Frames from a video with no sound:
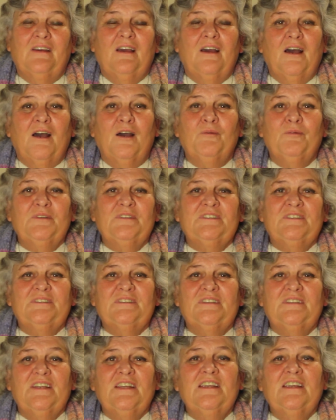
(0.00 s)
I was
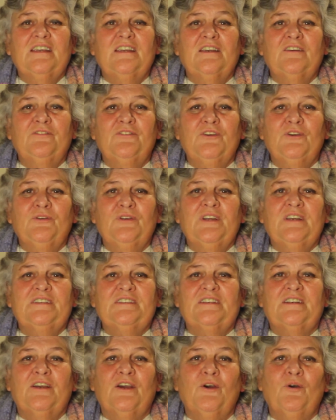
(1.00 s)
thinking a few years
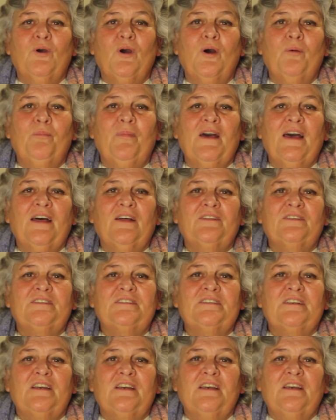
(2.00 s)
ago
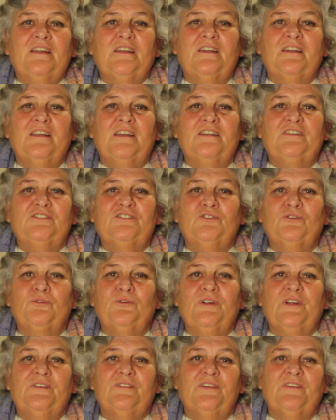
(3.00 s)
about the
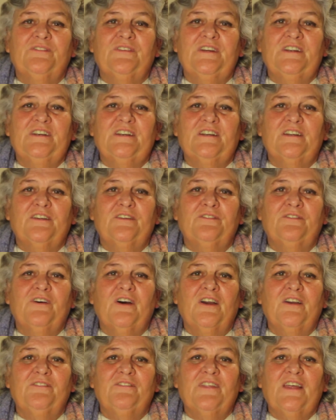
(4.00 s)
story of the feeding of the
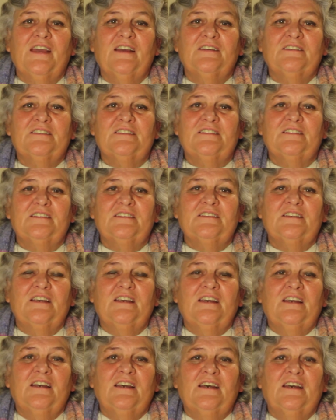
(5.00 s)
5,000,
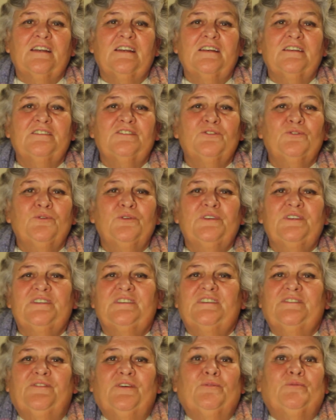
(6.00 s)
and I saw it
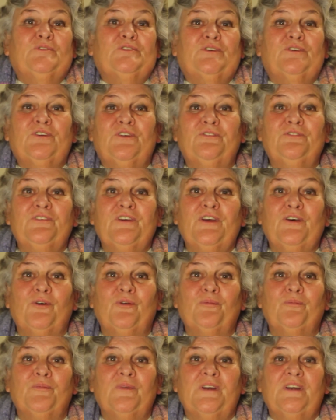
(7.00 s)
as if it was on a
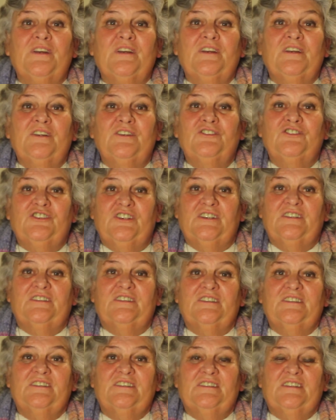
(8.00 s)
film.
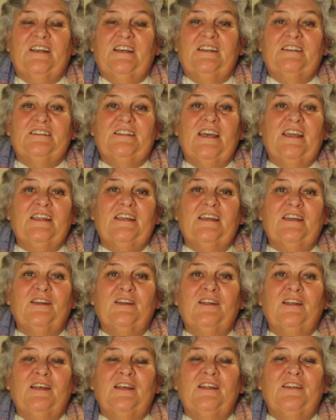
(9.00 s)
Jesus
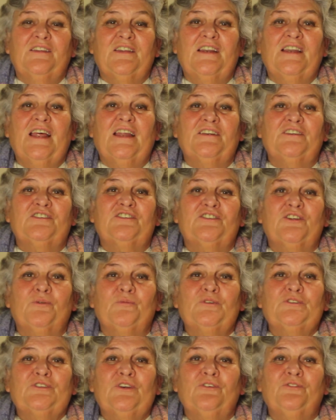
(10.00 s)
taking the lunch that
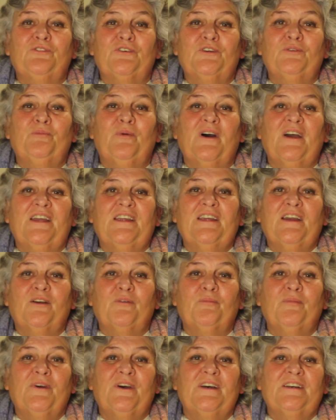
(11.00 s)
was offered by a
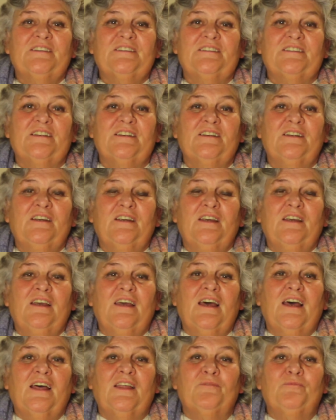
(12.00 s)
young person,
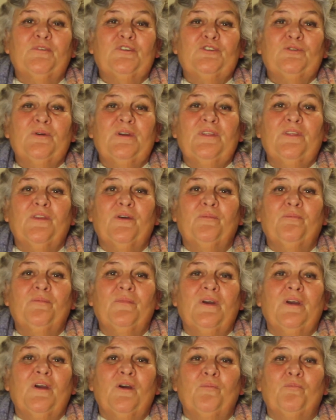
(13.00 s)
and between them
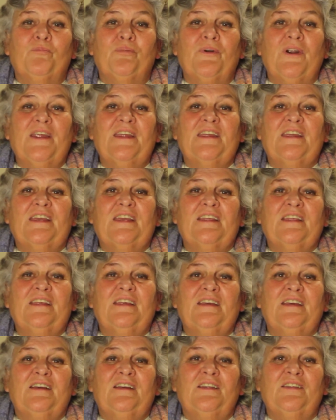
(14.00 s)

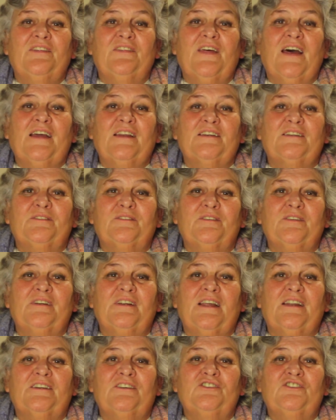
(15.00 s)
breaking that
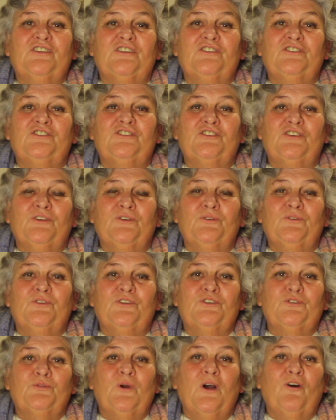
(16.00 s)
lunch into the
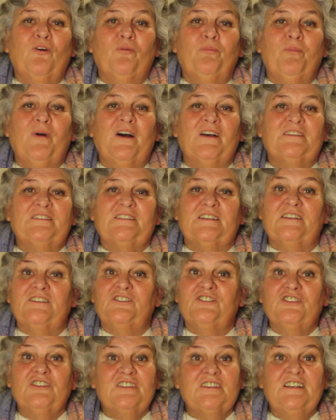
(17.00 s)
12 baskets,
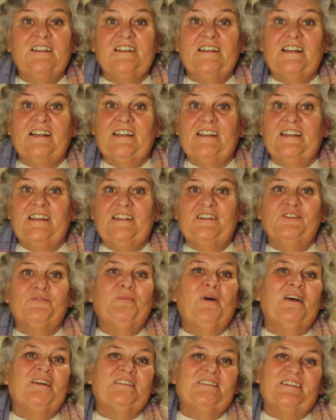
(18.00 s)
just a little in each
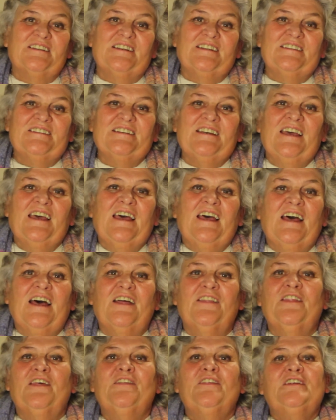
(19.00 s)
basket,
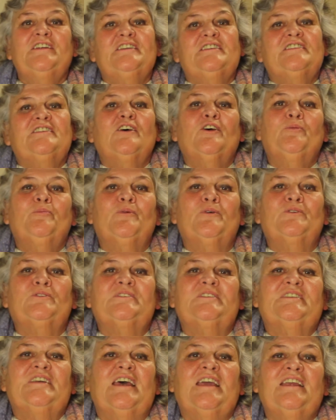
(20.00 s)
and then the disciples
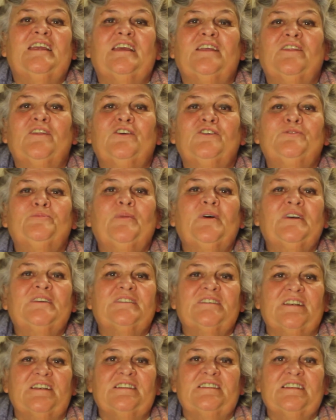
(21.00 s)
taking those
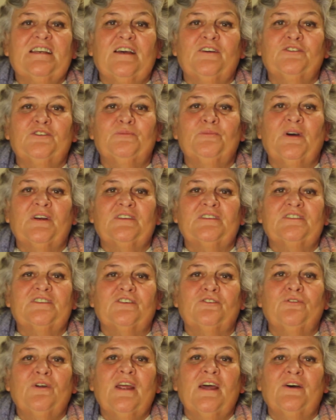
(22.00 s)
baskets out amongst the
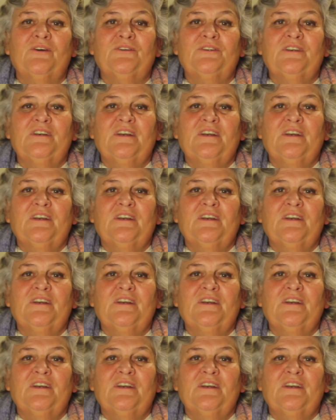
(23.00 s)
crowd.